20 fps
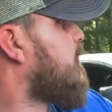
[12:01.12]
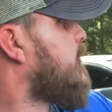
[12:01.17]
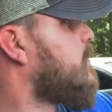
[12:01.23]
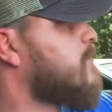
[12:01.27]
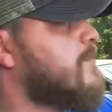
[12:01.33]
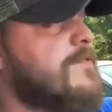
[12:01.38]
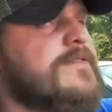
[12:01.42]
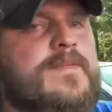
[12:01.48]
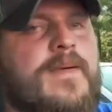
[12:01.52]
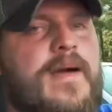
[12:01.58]

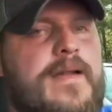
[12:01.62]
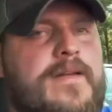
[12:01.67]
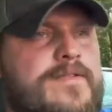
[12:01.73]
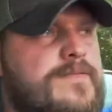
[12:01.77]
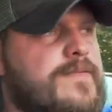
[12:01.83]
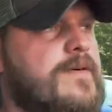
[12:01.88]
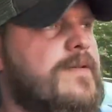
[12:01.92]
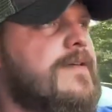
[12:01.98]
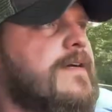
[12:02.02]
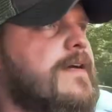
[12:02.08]
fun runs, might
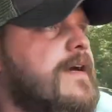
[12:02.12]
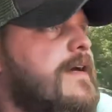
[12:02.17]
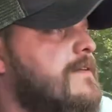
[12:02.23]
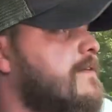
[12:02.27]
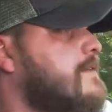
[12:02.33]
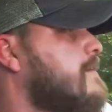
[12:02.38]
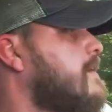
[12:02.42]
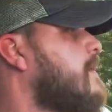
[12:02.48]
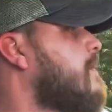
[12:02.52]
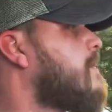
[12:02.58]
as well. I got
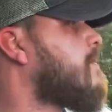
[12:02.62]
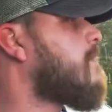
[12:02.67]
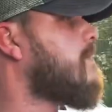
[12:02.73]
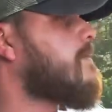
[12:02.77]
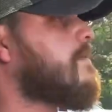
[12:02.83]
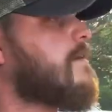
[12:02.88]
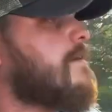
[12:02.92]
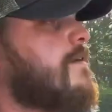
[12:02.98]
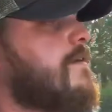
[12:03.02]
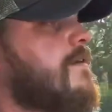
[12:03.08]
the tire
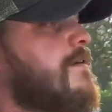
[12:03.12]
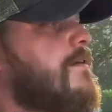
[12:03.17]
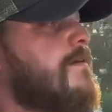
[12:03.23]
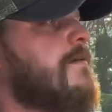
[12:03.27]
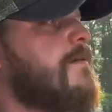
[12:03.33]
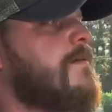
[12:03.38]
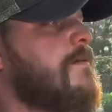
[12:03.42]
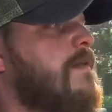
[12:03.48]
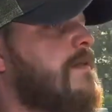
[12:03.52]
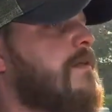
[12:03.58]
on the
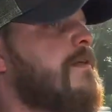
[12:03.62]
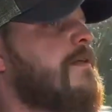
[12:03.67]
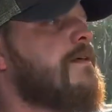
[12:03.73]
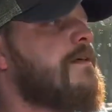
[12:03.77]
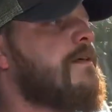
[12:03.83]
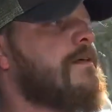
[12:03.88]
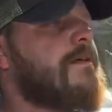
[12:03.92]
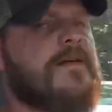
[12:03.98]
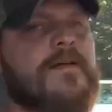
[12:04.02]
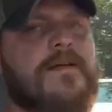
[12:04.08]
car.
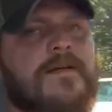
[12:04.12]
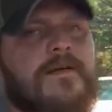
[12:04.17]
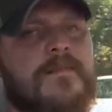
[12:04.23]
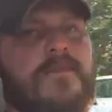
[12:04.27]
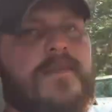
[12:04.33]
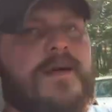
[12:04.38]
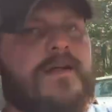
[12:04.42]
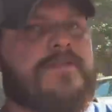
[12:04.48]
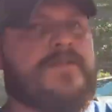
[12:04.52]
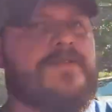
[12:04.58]
Might